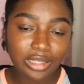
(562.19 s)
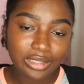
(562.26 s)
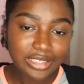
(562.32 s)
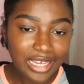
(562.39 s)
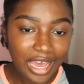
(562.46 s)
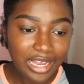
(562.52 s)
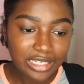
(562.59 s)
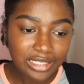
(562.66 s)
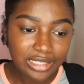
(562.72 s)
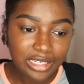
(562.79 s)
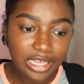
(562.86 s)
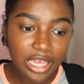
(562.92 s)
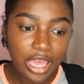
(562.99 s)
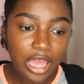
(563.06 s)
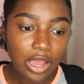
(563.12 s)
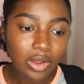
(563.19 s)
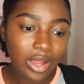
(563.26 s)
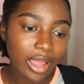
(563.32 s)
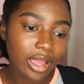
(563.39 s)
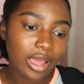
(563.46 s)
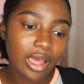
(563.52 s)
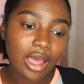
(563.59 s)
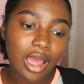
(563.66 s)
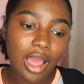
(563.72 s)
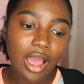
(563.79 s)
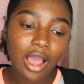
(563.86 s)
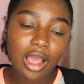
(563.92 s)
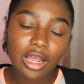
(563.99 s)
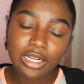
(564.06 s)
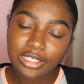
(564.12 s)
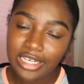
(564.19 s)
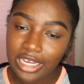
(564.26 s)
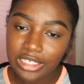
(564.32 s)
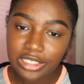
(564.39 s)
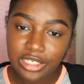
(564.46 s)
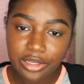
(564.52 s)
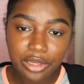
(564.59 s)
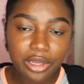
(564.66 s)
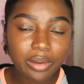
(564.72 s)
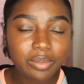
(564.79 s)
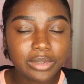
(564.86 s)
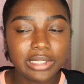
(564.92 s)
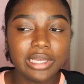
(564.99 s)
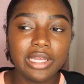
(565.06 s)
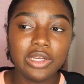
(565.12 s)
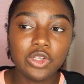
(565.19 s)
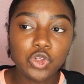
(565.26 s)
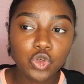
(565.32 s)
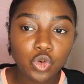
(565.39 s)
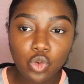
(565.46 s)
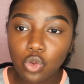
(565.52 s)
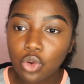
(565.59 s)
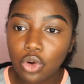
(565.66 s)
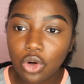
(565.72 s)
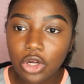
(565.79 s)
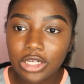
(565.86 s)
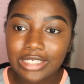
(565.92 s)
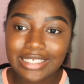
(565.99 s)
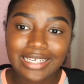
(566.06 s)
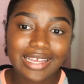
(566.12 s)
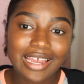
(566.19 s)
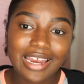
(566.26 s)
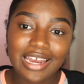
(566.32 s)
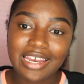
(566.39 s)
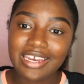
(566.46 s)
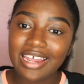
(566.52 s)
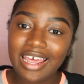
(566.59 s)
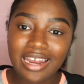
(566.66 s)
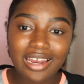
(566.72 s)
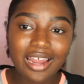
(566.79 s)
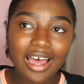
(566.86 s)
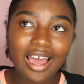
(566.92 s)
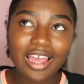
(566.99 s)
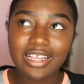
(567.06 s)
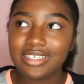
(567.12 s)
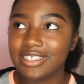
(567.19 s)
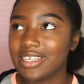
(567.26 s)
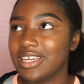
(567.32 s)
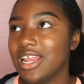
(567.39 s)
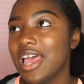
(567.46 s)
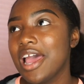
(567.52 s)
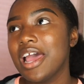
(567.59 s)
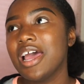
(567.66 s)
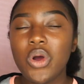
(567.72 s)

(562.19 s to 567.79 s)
testing like test tips and scores and deadlines and